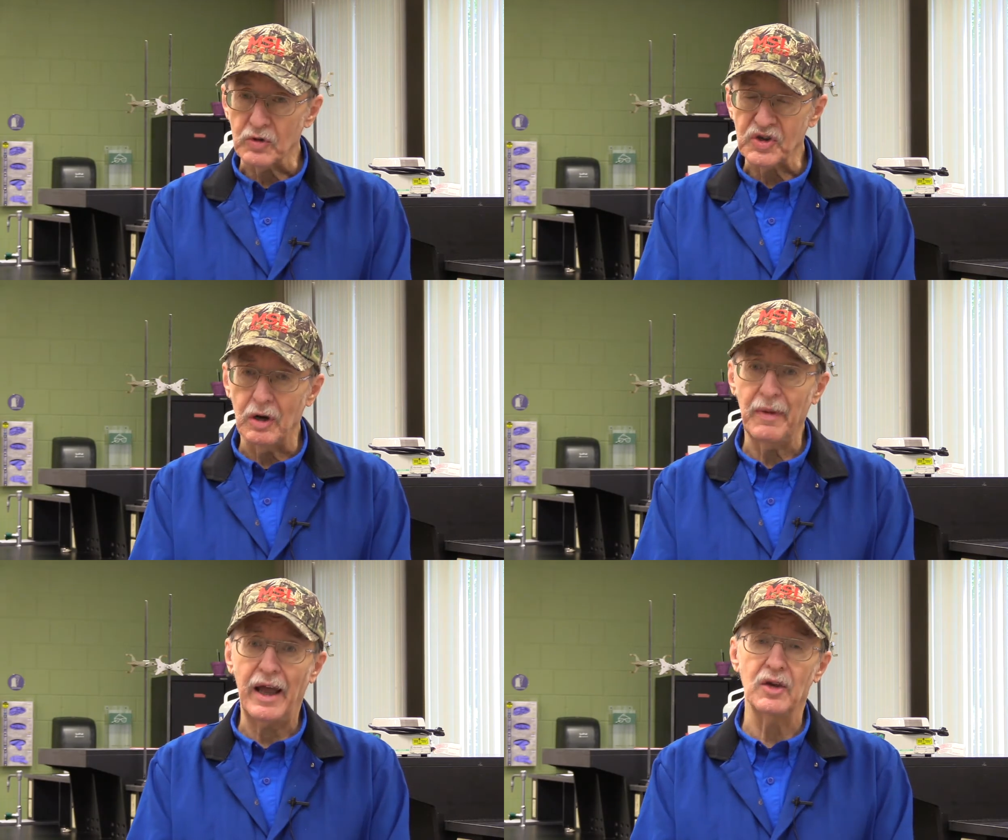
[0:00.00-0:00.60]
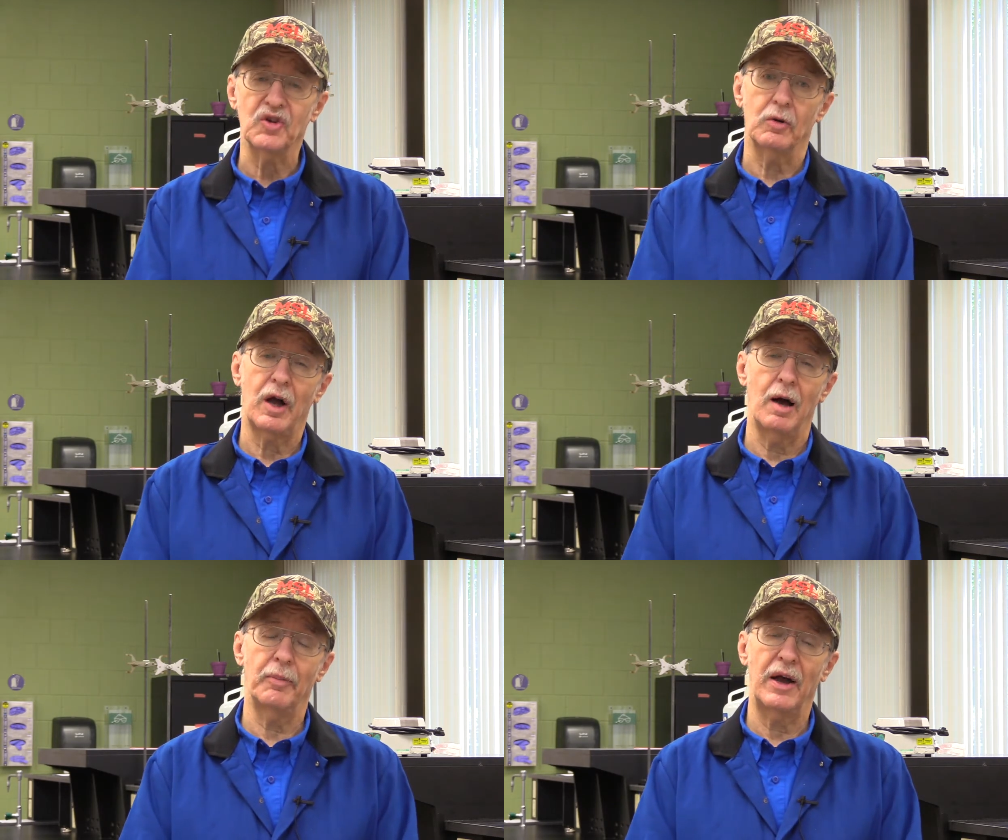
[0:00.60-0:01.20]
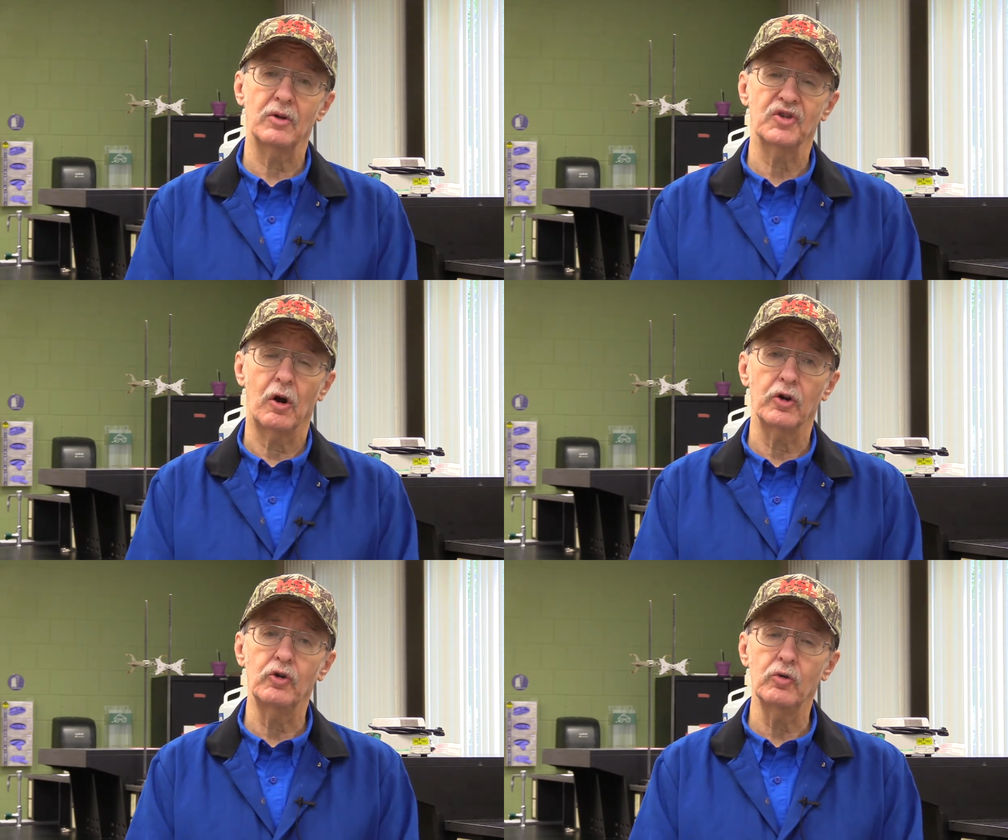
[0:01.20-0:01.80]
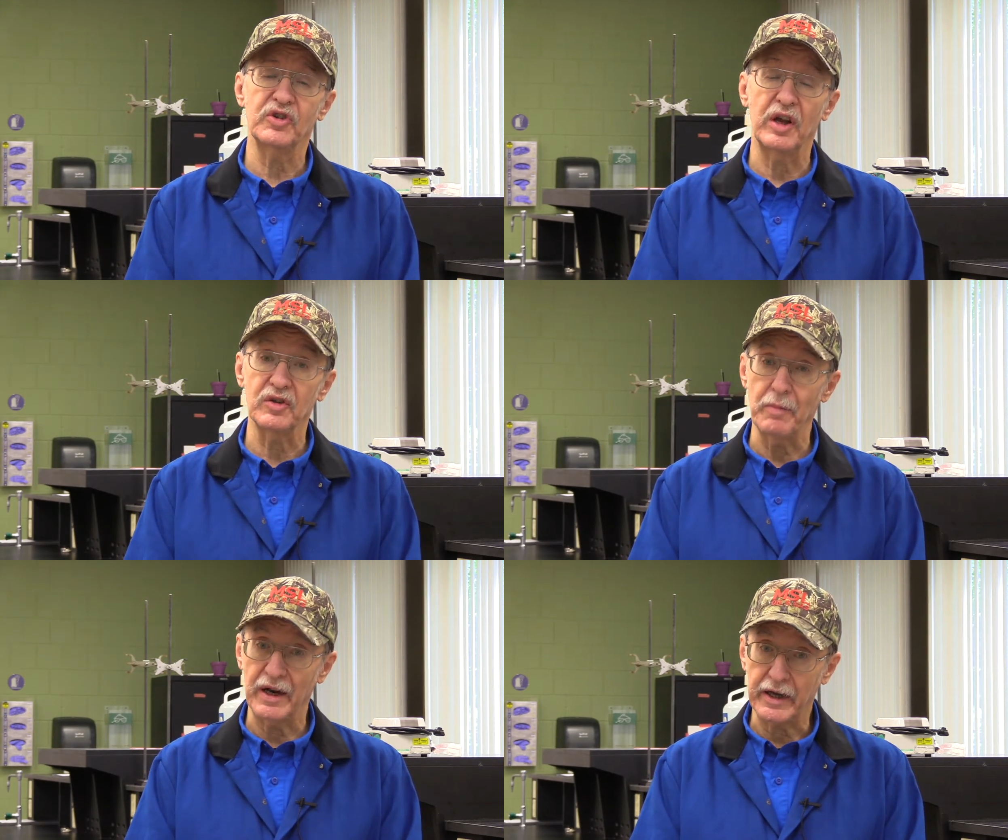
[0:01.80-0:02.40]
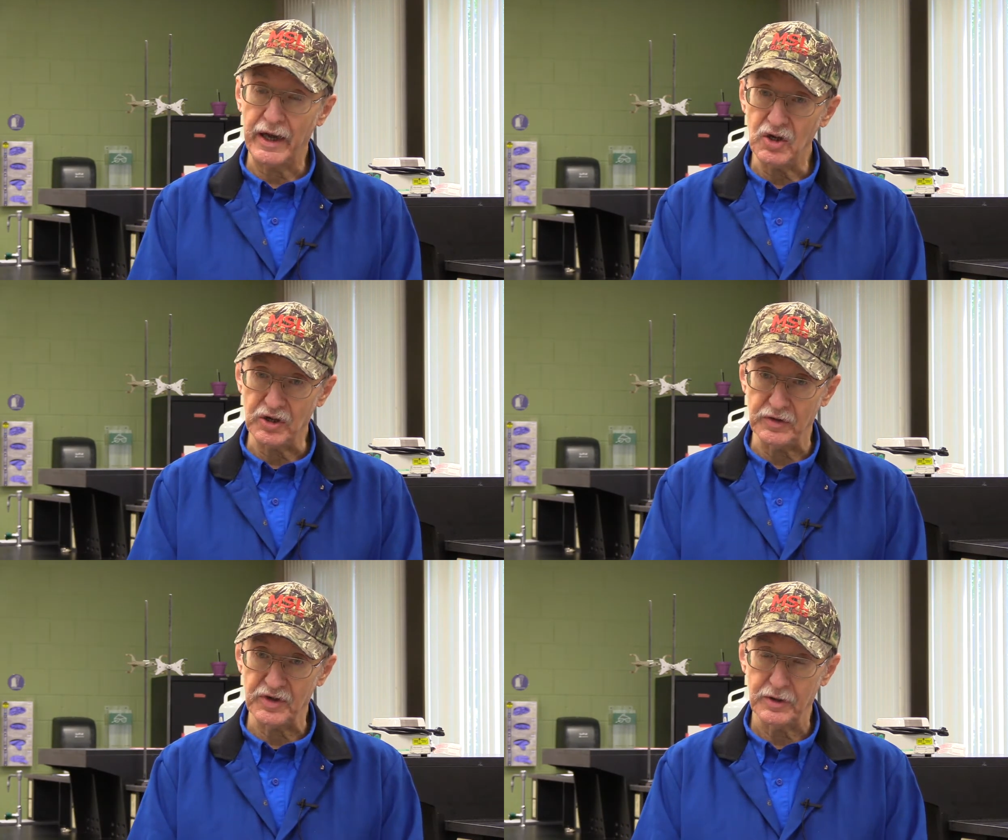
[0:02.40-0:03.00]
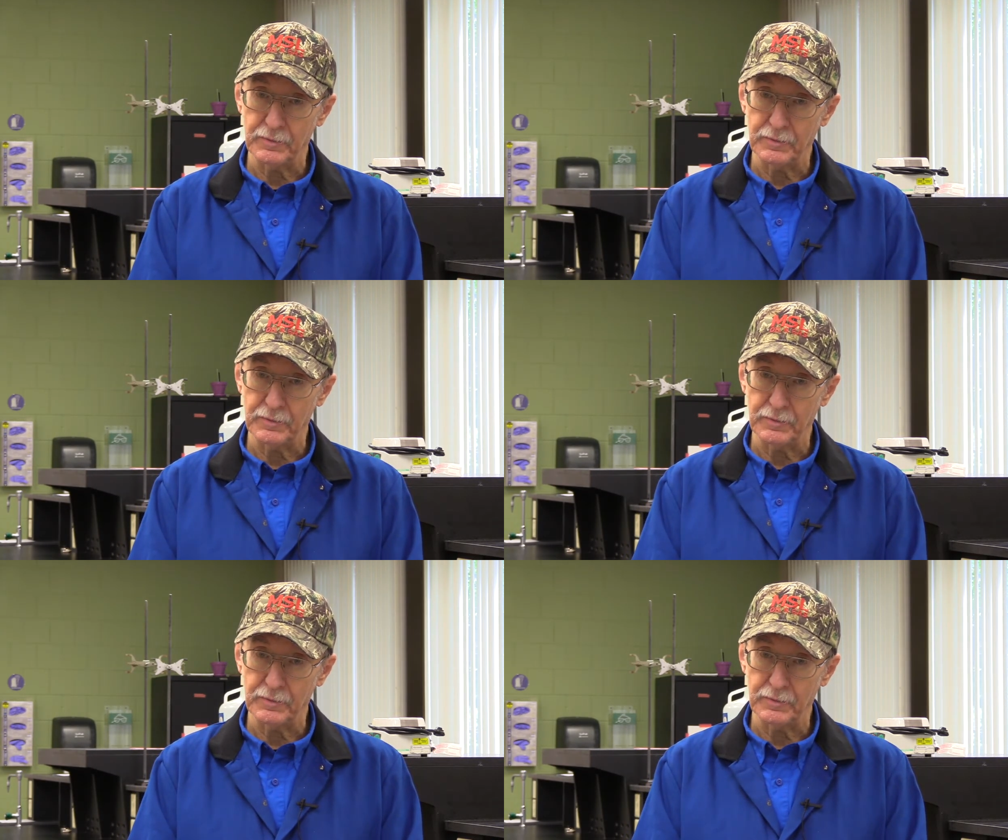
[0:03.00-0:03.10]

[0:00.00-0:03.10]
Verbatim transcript: some azo compounds are used as medications.